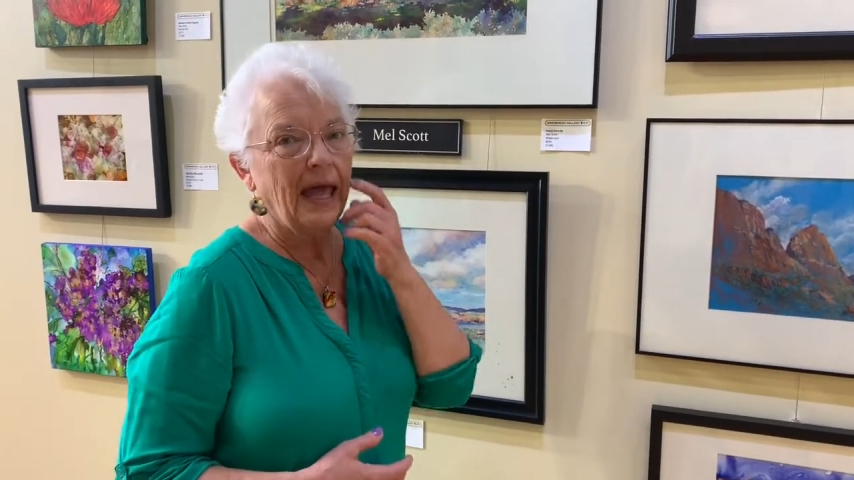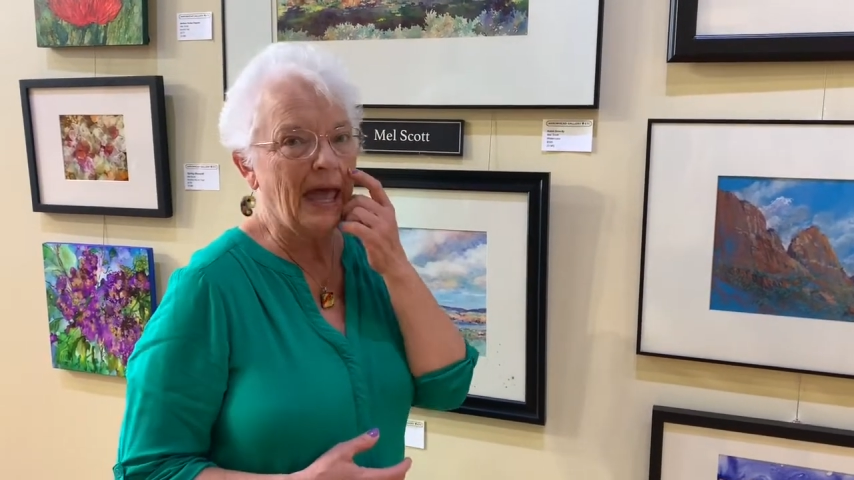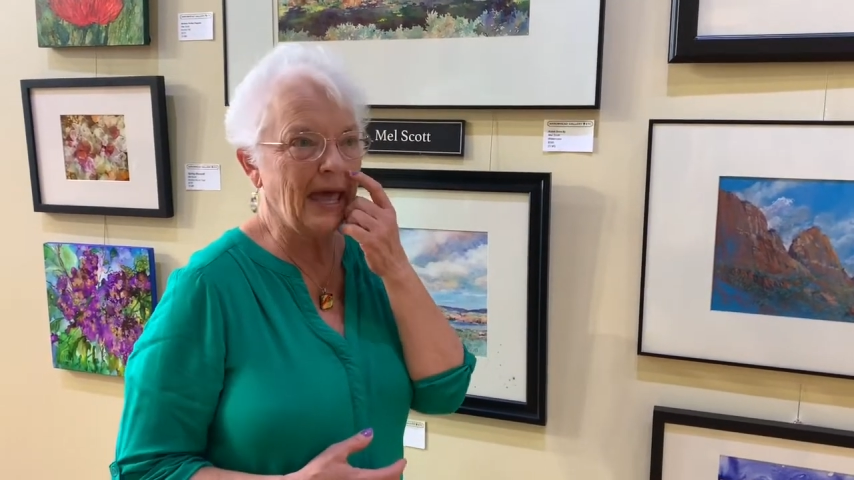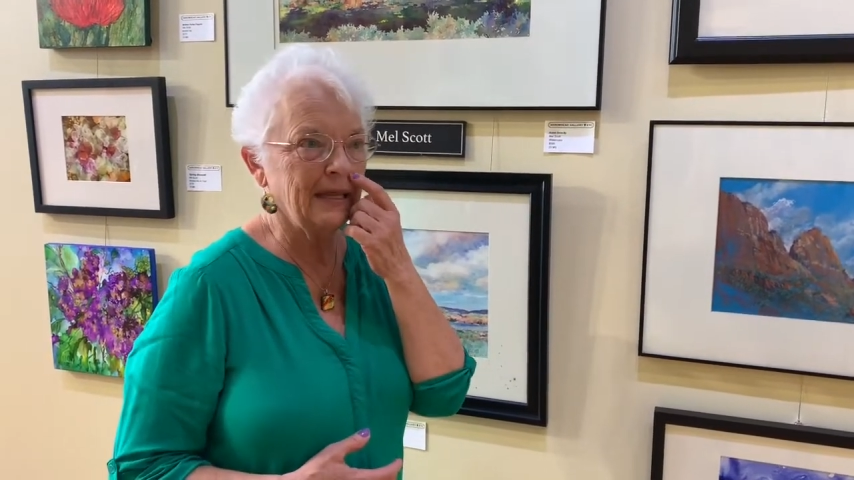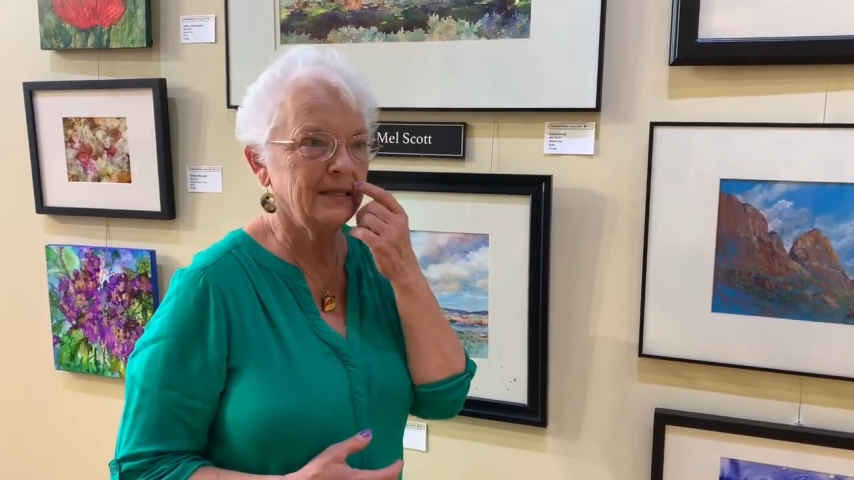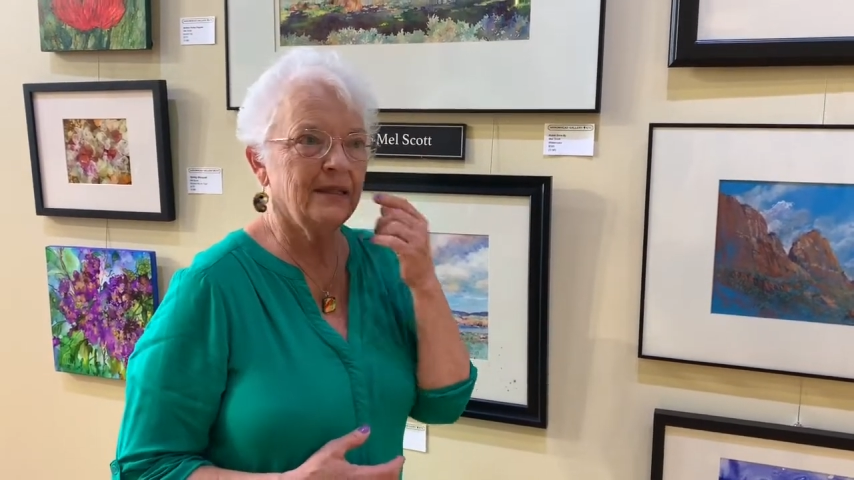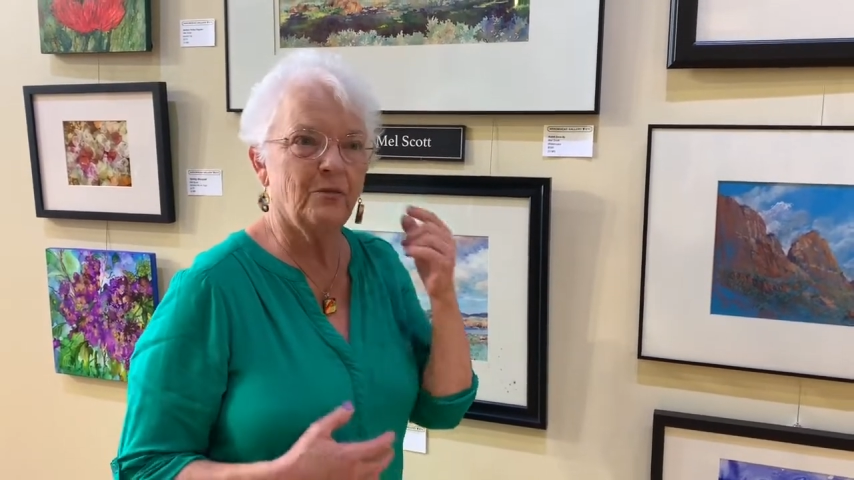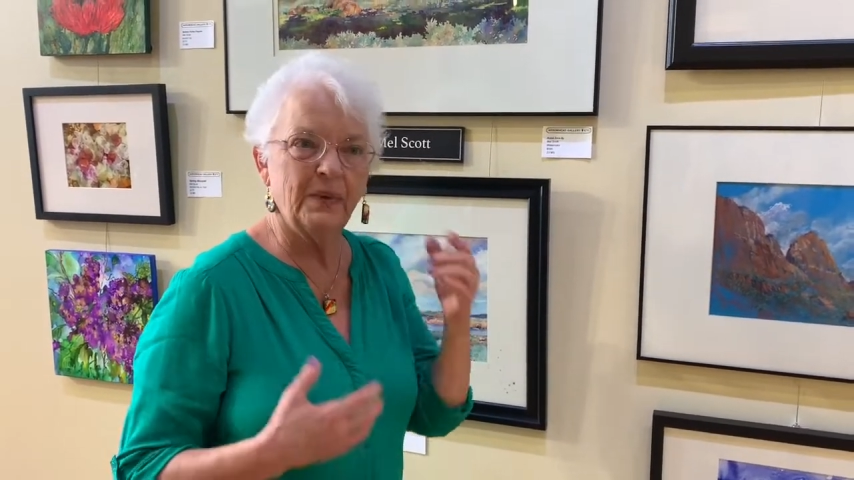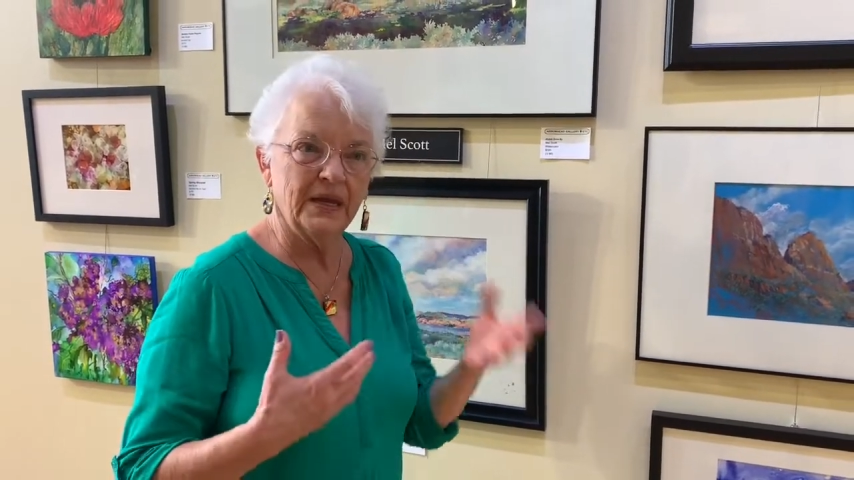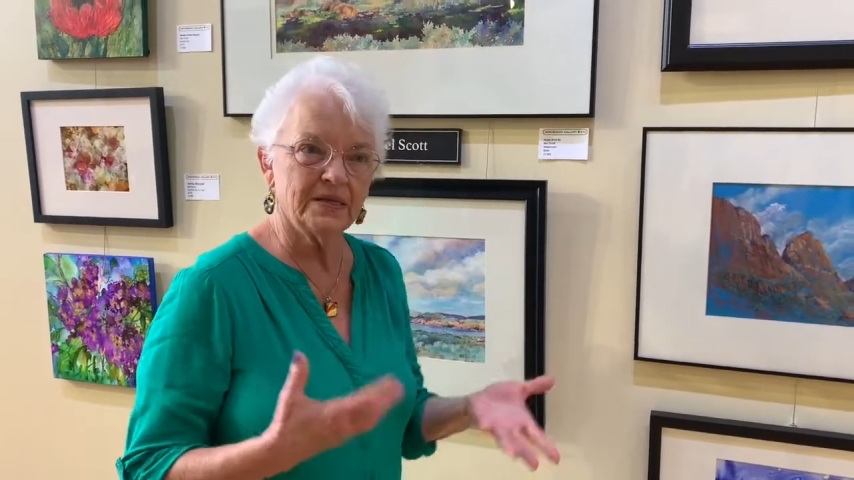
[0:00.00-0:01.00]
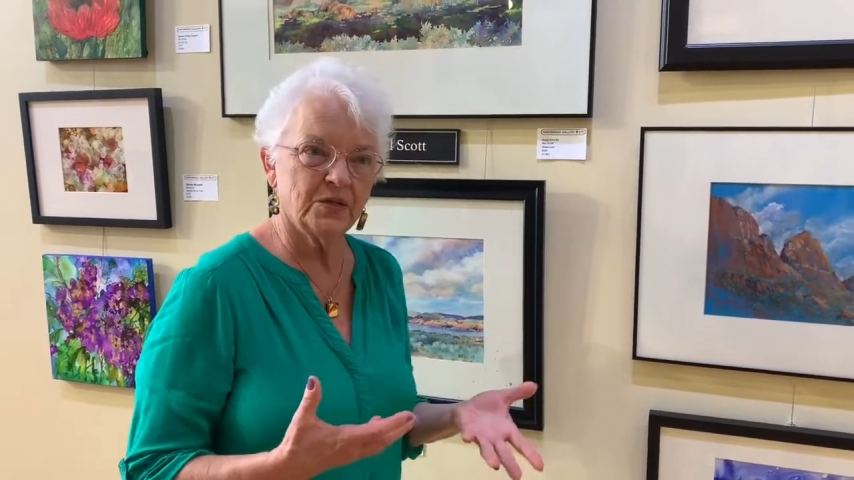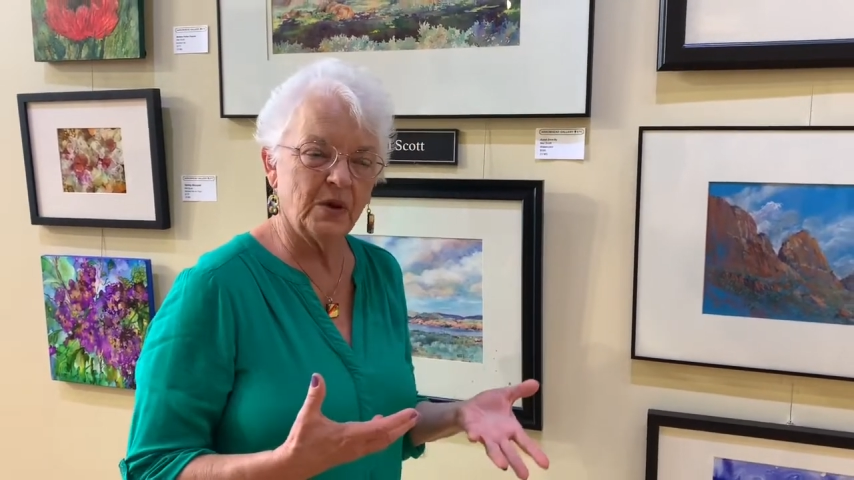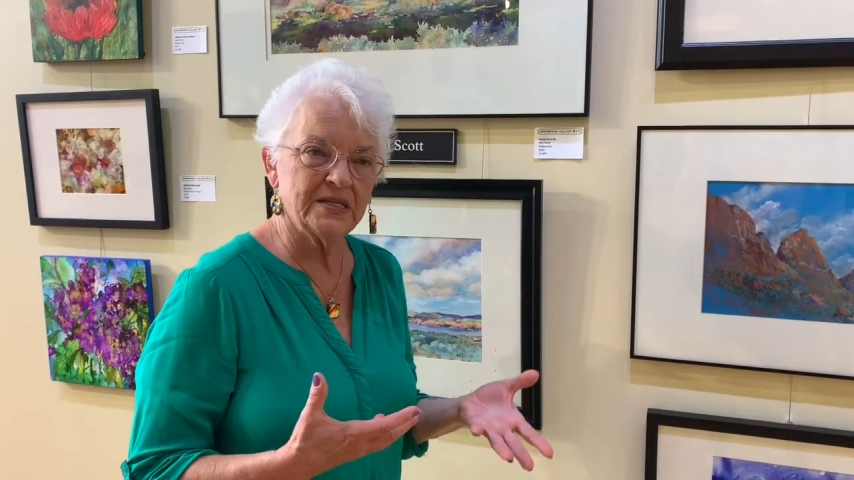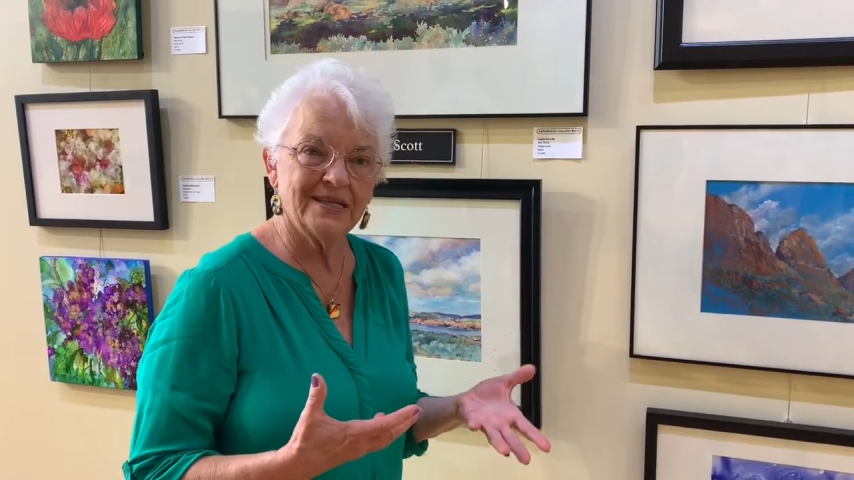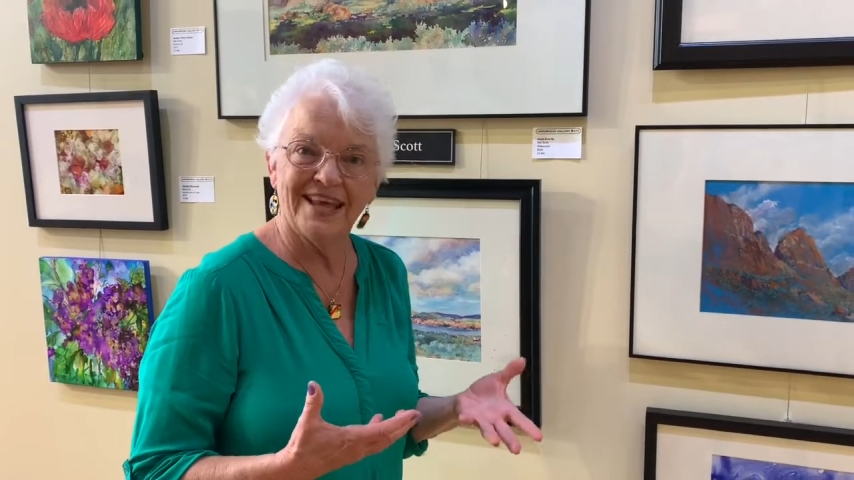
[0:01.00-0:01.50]
And the biggest
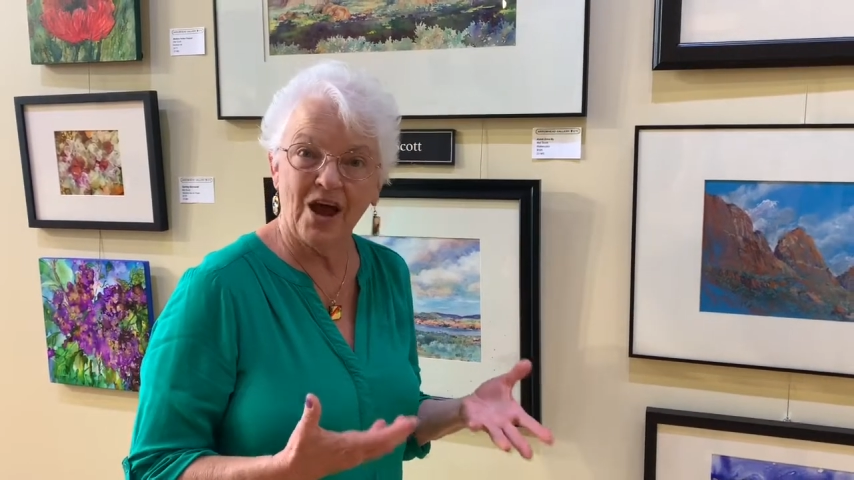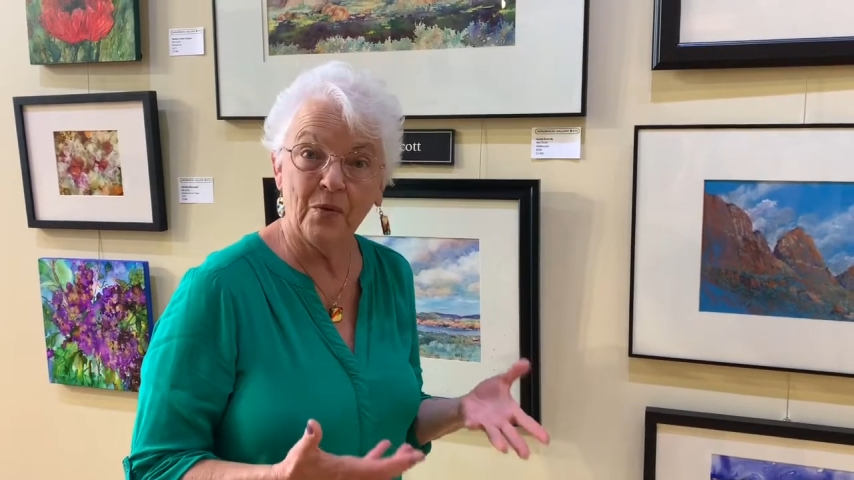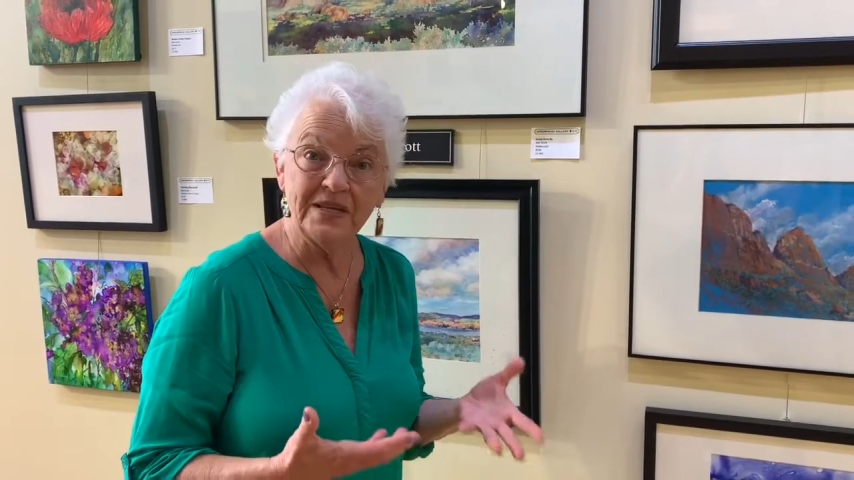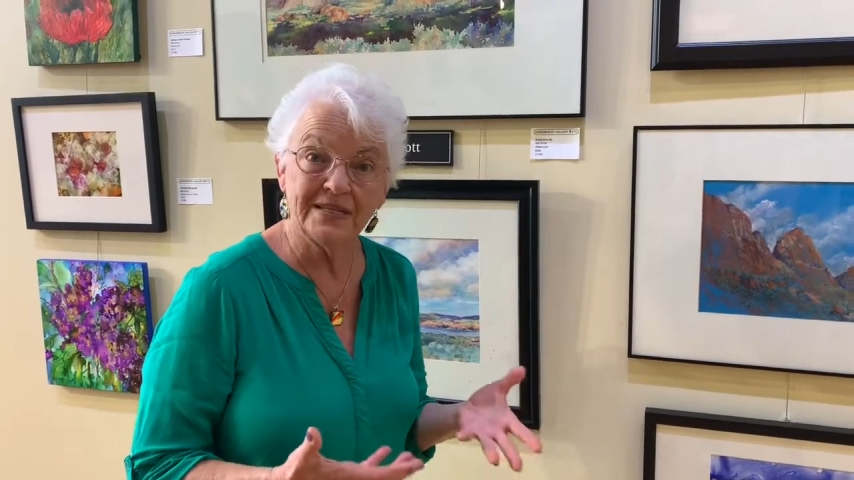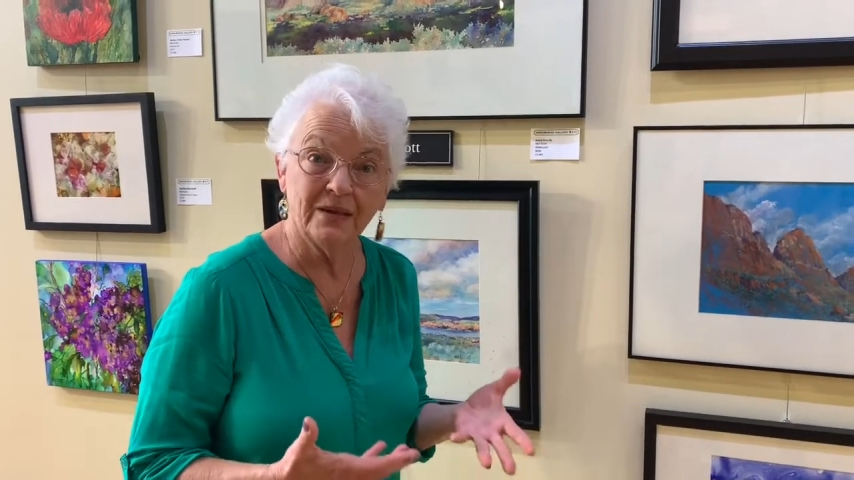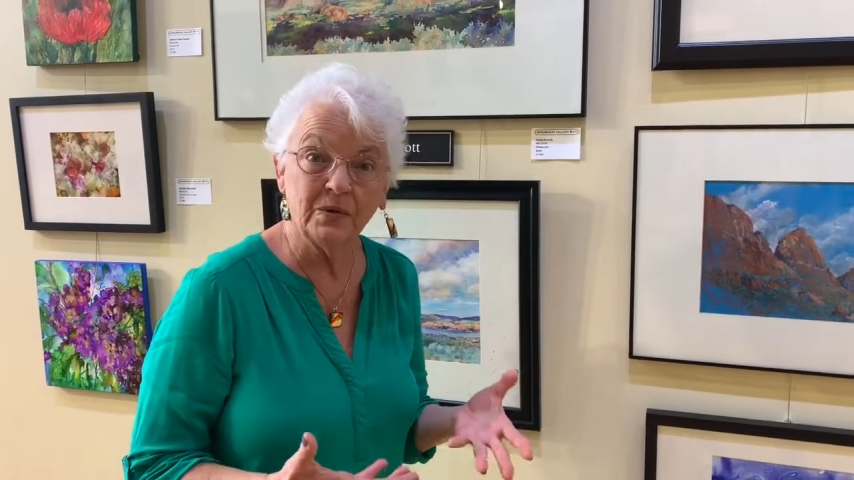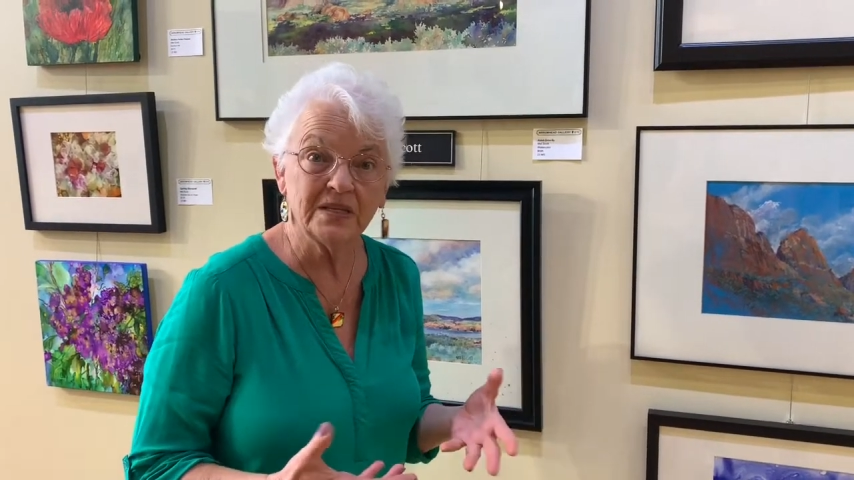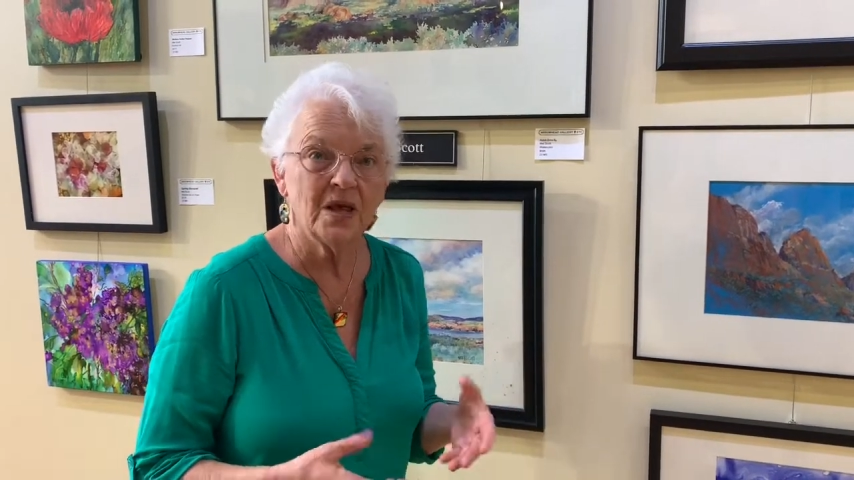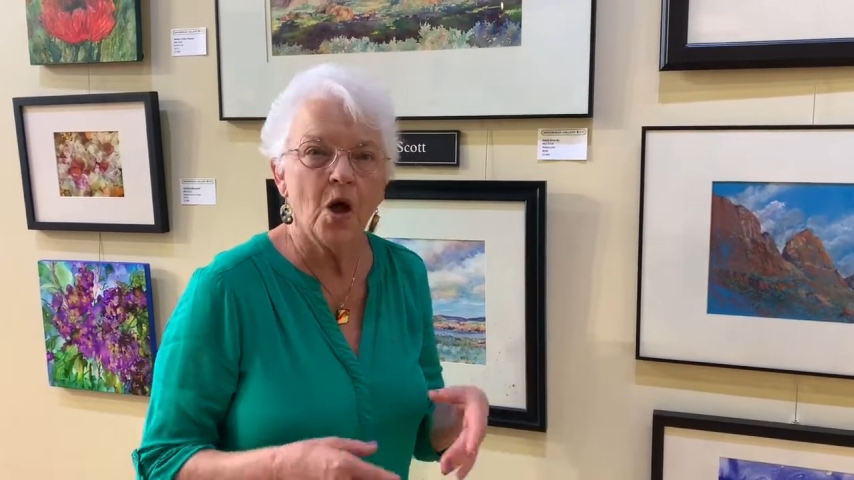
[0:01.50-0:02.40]
question they always said was,